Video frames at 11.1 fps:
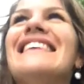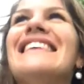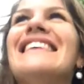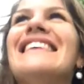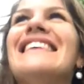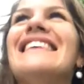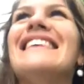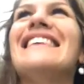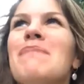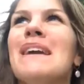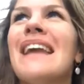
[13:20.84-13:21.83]
then like
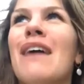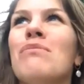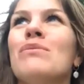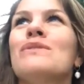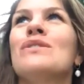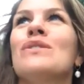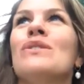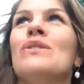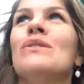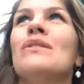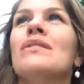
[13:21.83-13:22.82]
being able
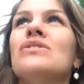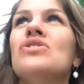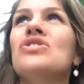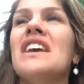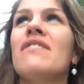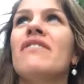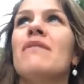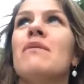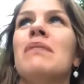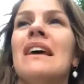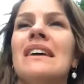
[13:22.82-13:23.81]
to share from
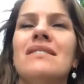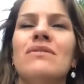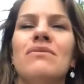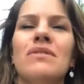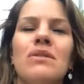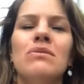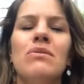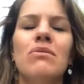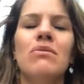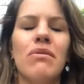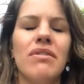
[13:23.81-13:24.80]
a place of real
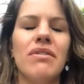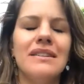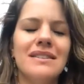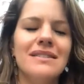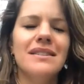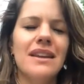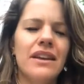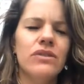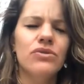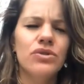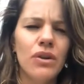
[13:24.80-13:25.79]
authenticity
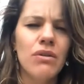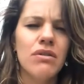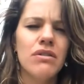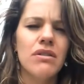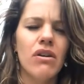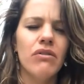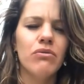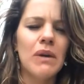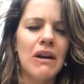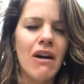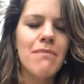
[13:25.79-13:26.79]
and truth of
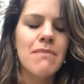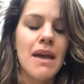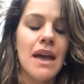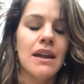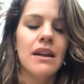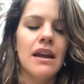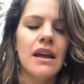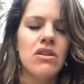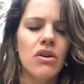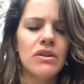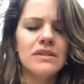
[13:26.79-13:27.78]
where I'm at, and
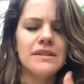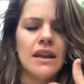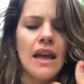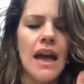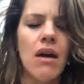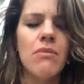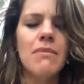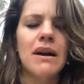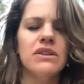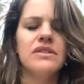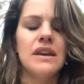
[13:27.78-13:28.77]
noticing how
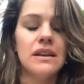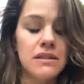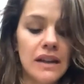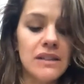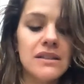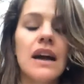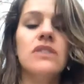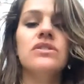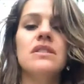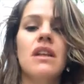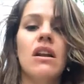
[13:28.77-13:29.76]
much that's like
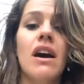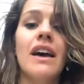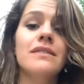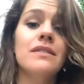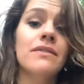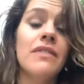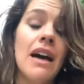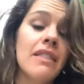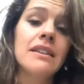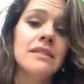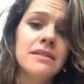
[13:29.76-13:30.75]
touching the lives of
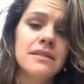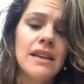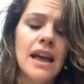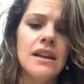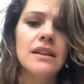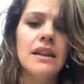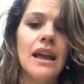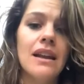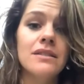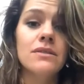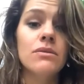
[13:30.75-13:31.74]
others, and
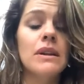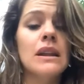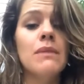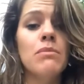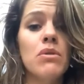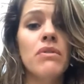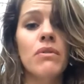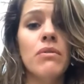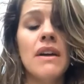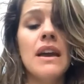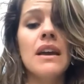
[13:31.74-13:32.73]
it's a really
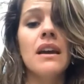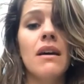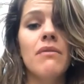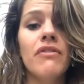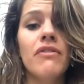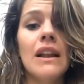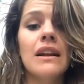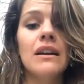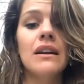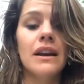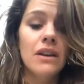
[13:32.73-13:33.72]
beautiful thing. And I'm feeling
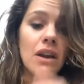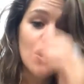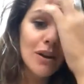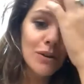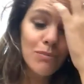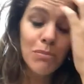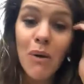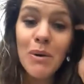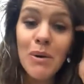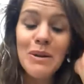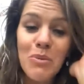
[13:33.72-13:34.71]
like
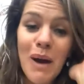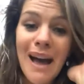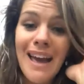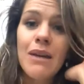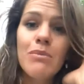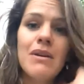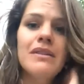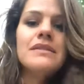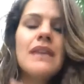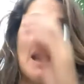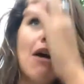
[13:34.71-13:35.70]
blown away with
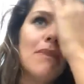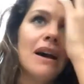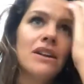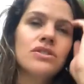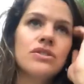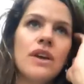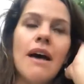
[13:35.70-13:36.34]
how much